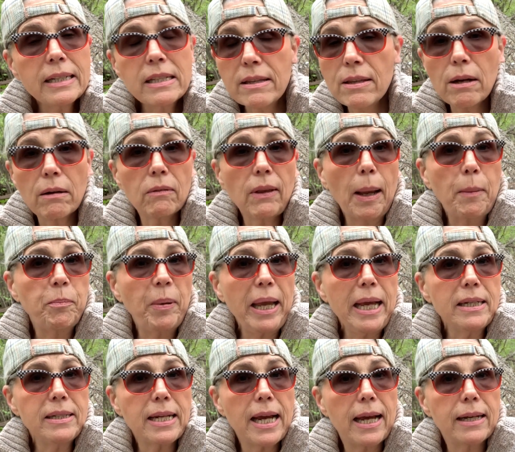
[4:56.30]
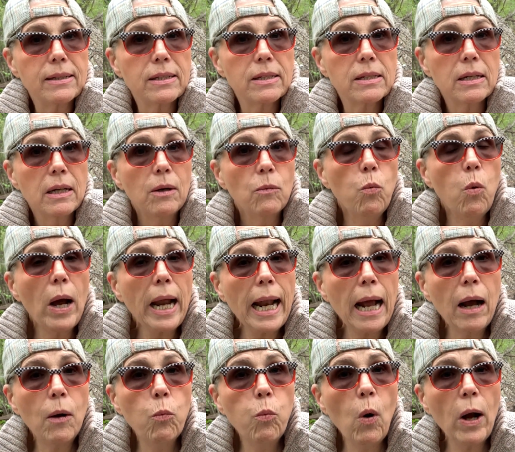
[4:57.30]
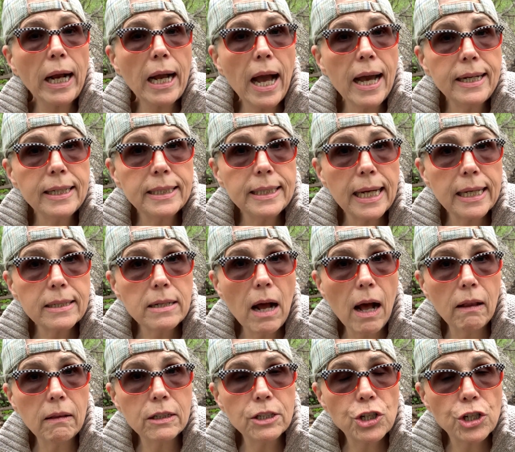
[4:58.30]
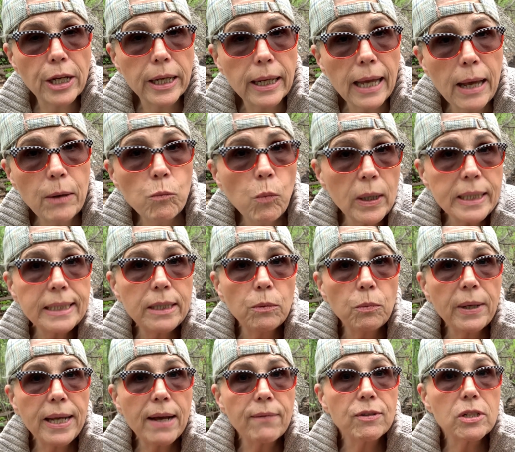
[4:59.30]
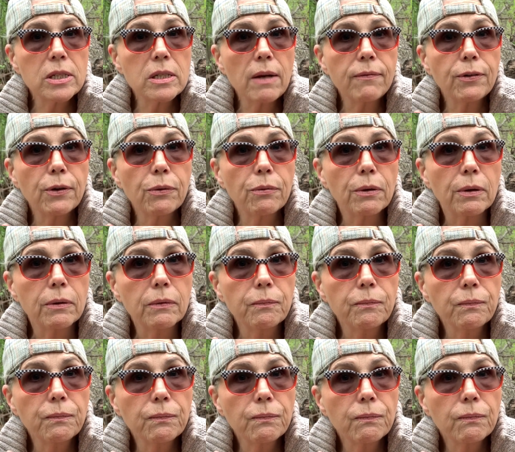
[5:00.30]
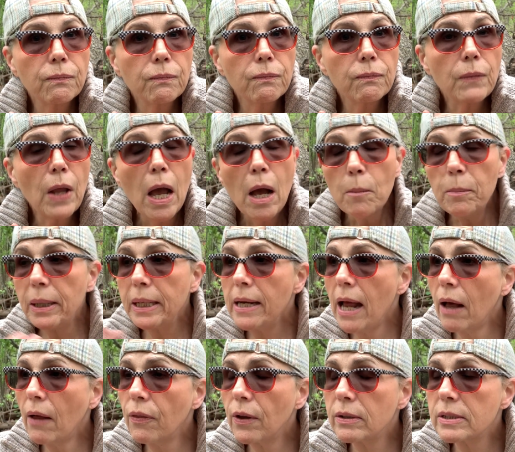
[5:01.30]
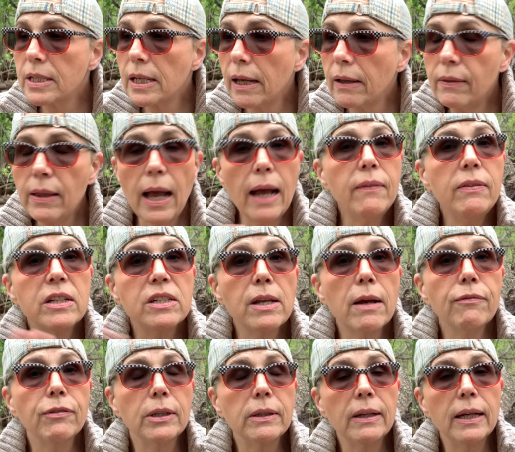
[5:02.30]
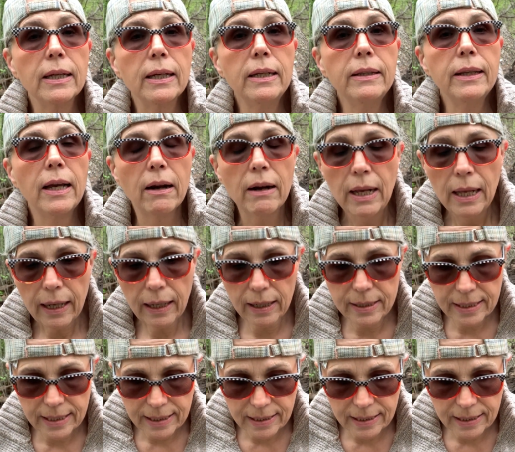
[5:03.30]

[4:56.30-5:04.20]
they're like Band-Aids. What kind of technology? And what did we have to suffer through? But now there's everything in there, because